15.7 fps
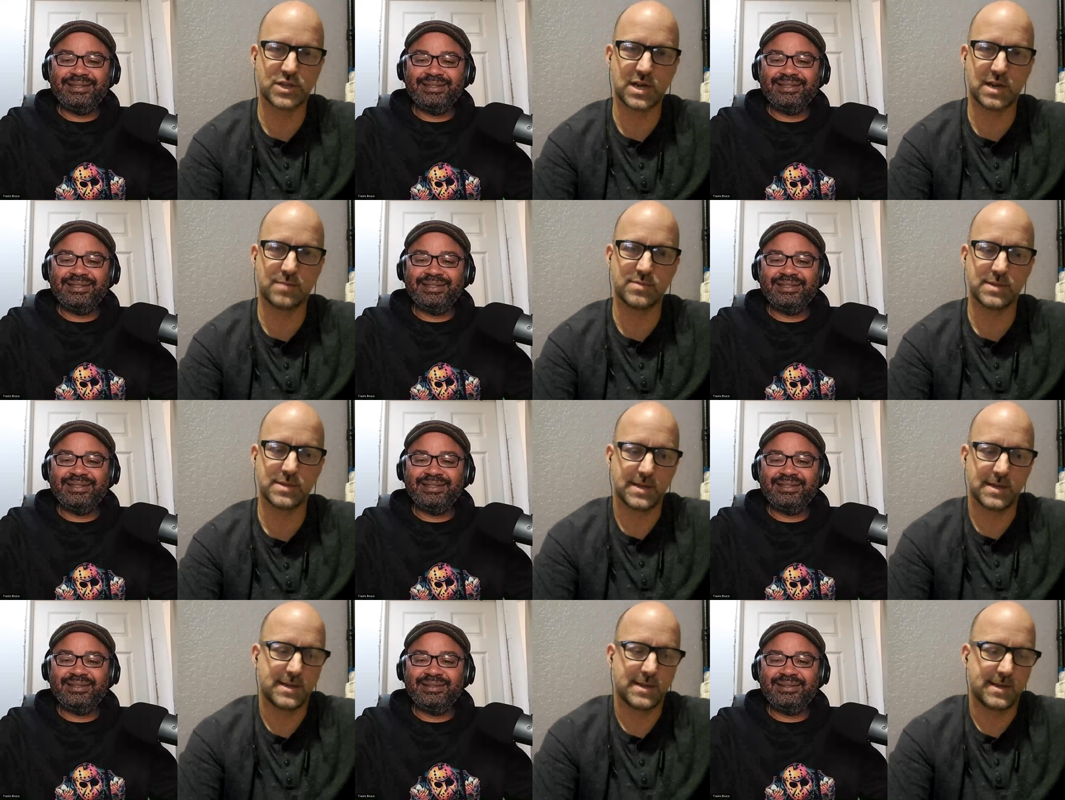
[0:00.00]
Speaker 1: job.
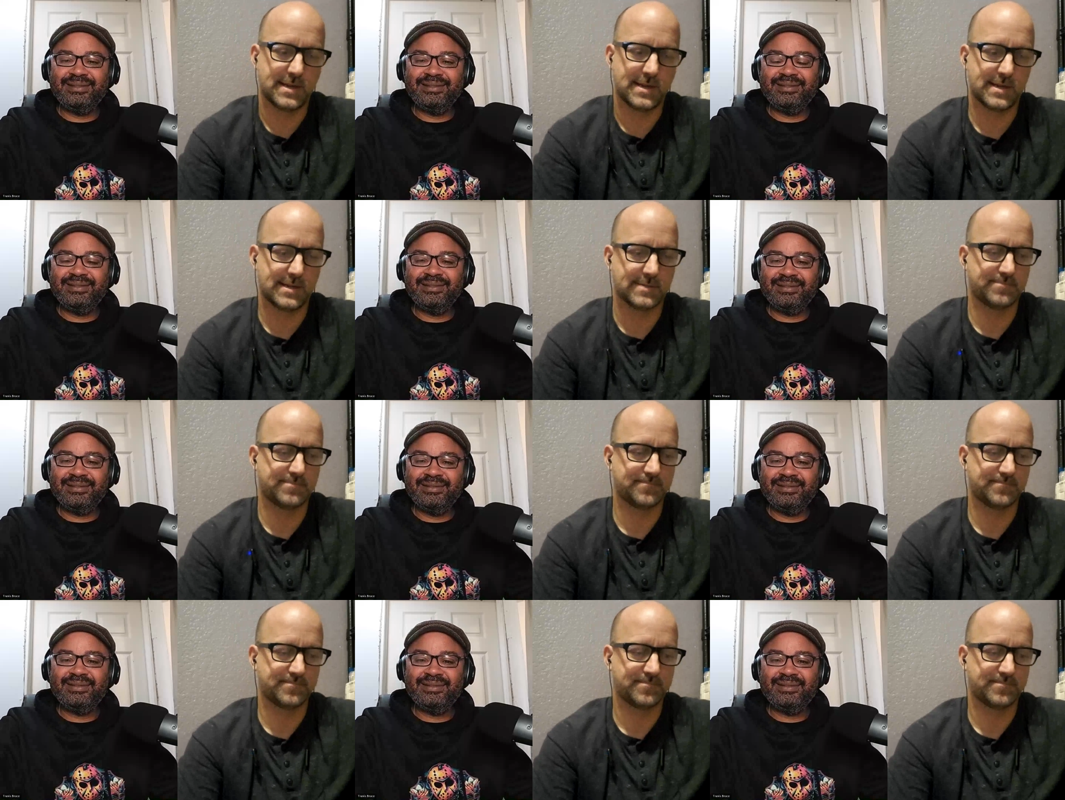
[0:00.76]
Um,
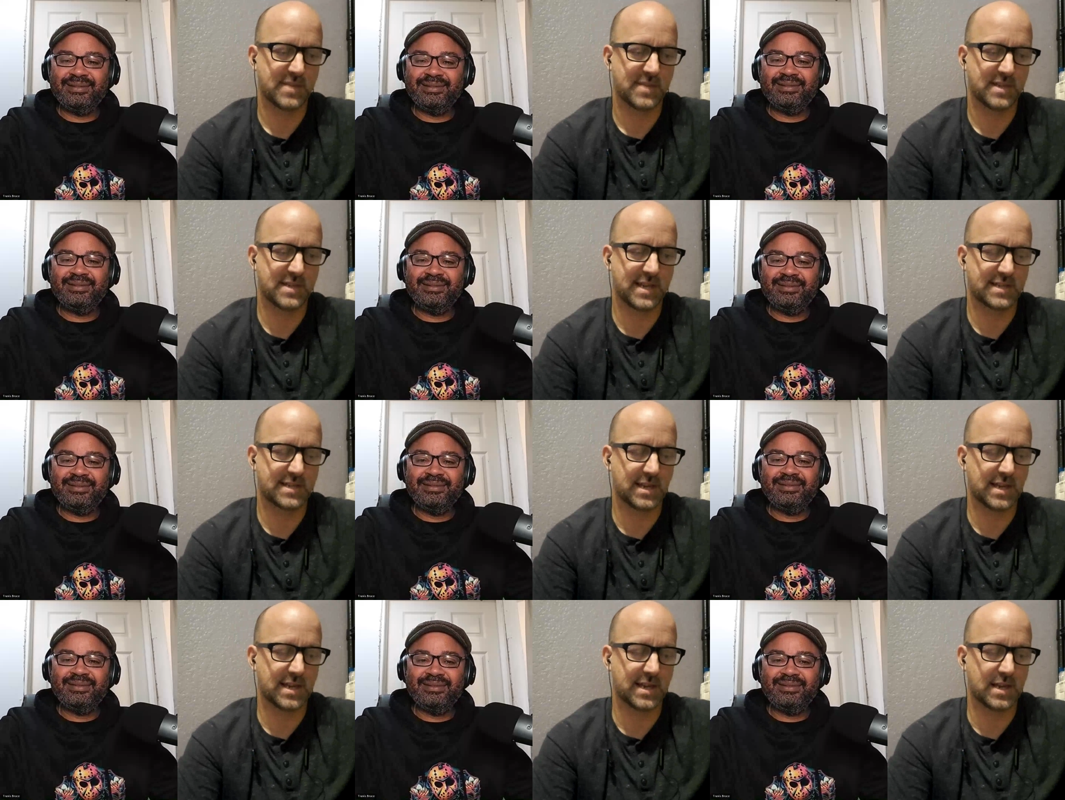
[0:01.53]
it takes
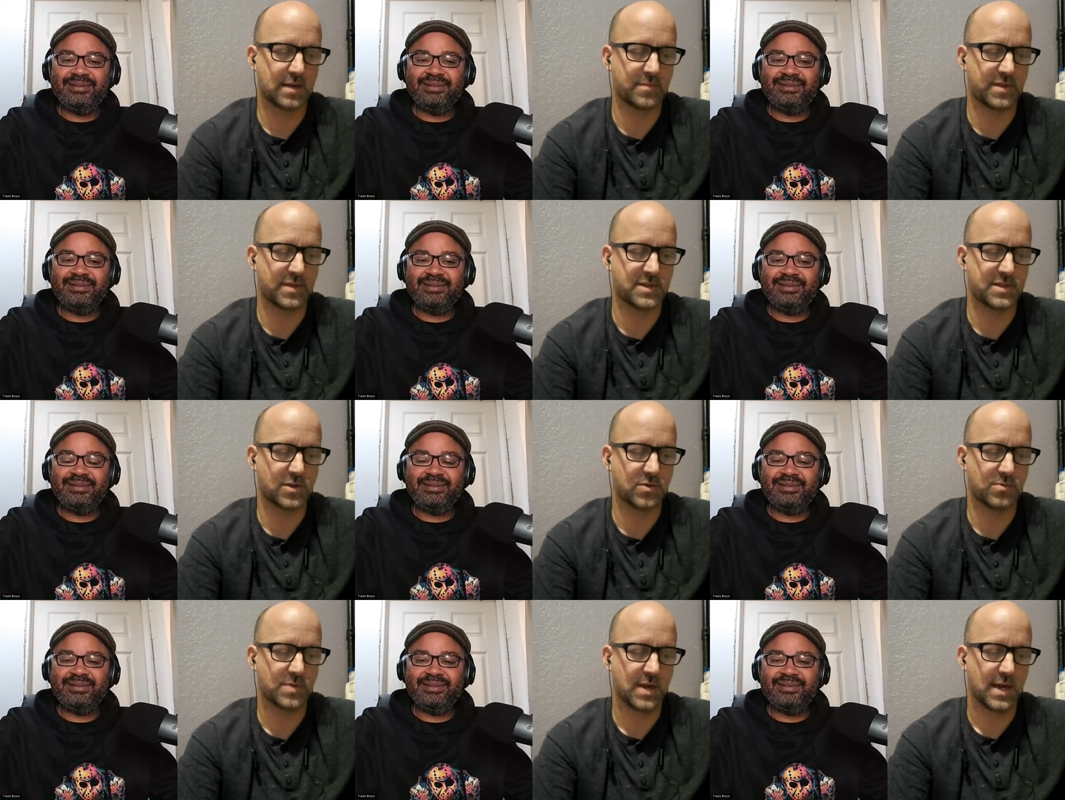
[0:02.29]
a lot out of me.
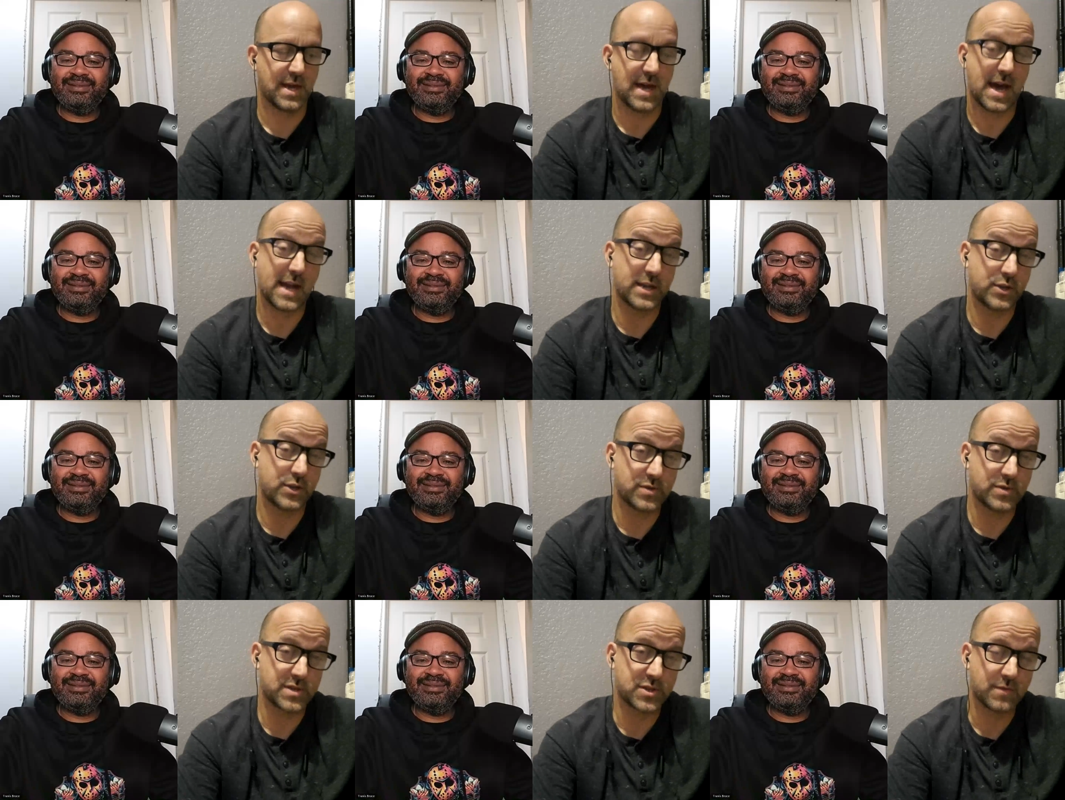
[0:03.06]
So I
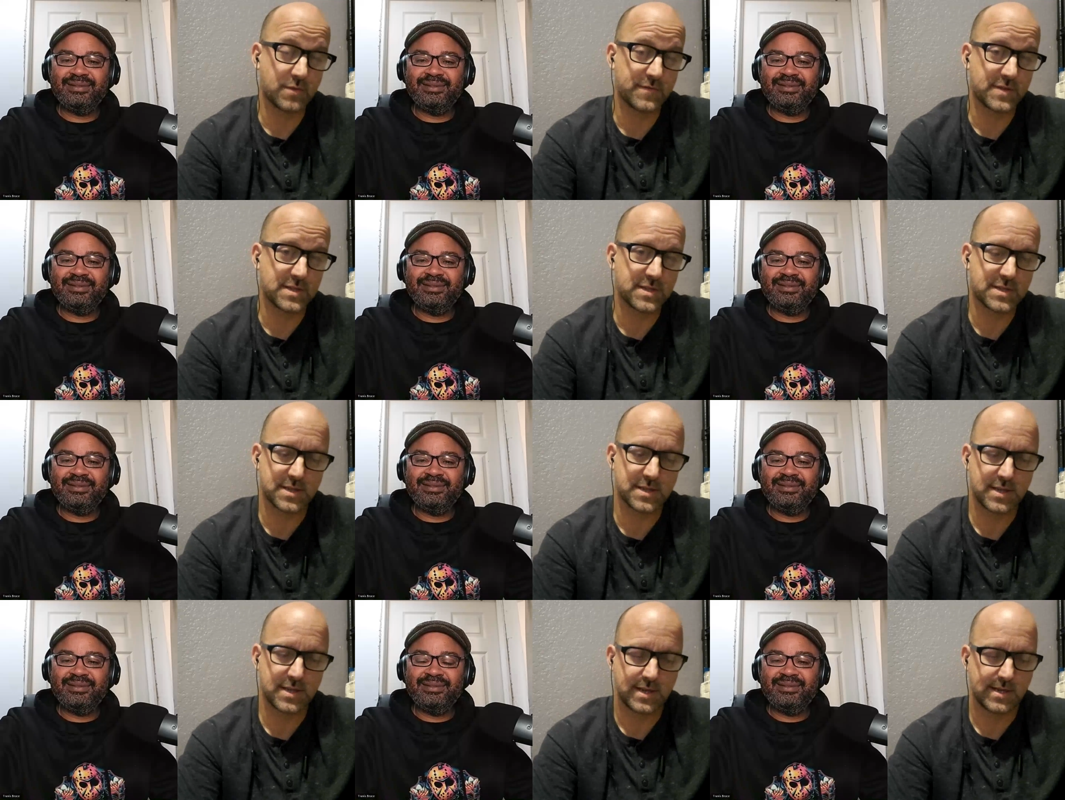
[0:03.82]
do surface
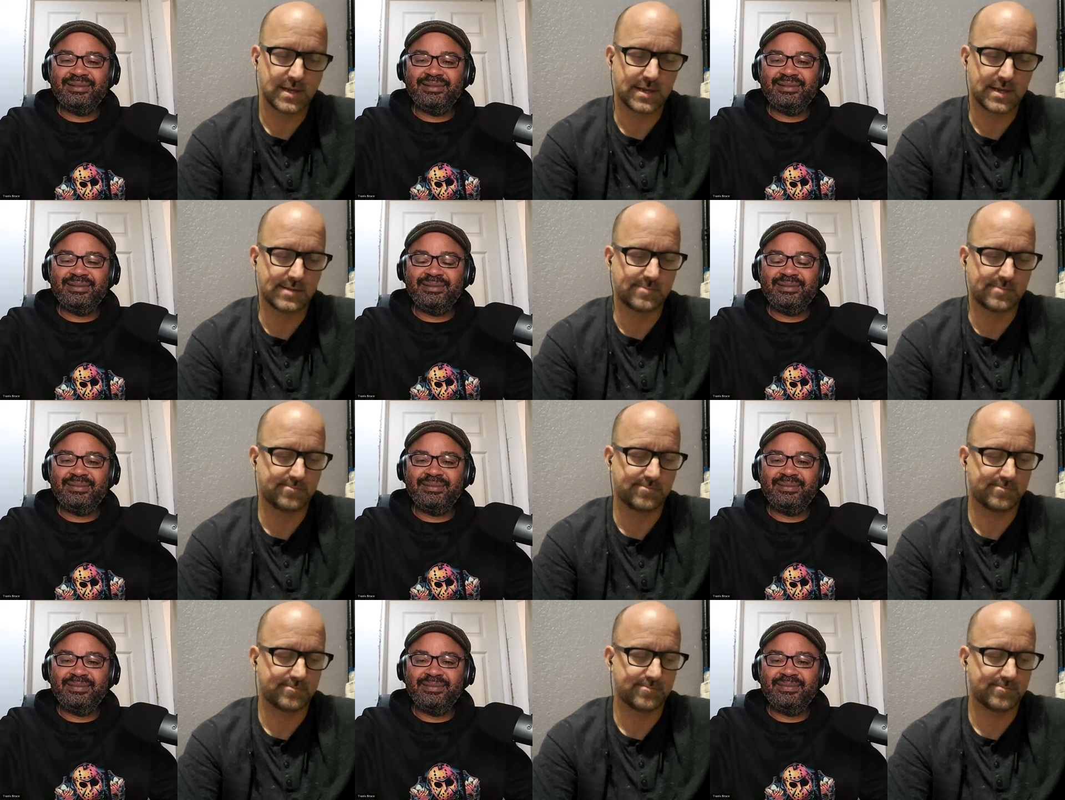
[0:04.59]
um,